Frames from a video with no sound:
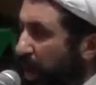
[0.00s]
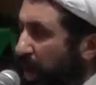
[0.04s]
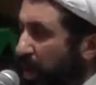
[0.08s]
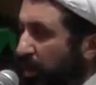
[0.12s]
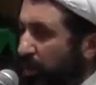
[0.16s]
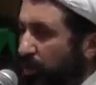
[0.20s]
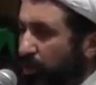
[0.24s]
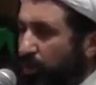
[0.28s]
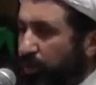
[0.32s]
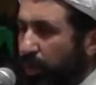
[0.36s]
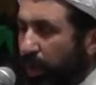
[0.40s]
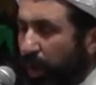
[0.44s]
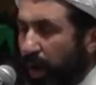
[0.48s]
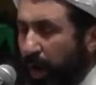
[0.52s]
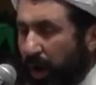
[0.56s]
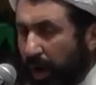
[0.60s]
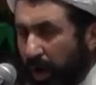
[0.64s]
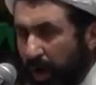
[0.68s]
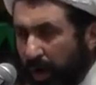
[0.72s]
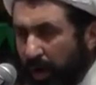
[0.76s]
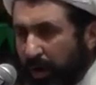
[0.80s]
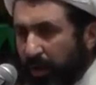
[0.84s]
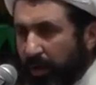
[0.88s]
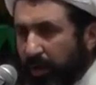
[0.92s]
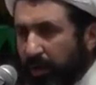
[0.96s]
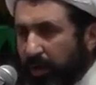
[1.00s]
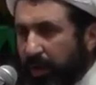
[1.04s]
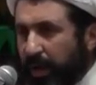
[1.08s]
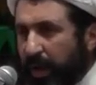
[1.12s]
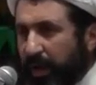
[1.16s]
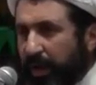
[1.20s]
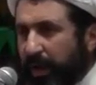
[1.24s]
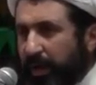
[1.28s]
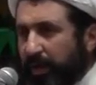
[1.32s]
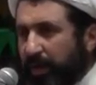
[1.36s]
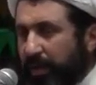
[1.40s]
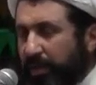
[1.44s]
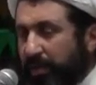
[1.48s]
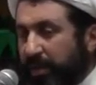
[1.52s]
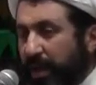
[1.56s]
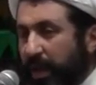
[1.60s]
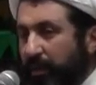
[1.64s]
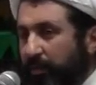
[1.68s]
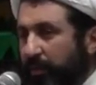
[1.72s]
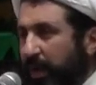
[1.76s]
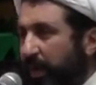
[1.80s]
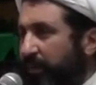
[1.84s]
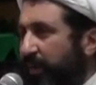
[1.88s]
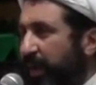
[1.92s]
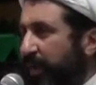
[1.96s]
on dua and at the
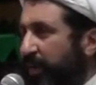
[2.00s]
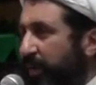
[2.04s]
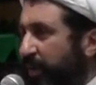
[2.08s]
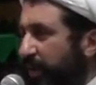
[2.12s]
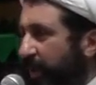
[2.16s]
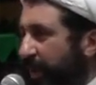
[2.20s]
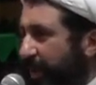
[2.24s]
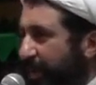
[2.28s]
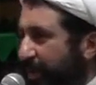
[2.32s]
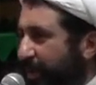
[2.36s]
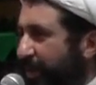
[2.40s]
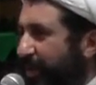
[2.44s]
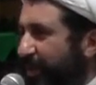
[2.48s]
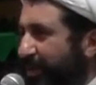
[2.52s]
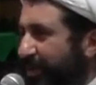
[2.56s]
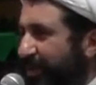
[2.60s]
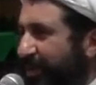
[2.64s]
same time on zikr.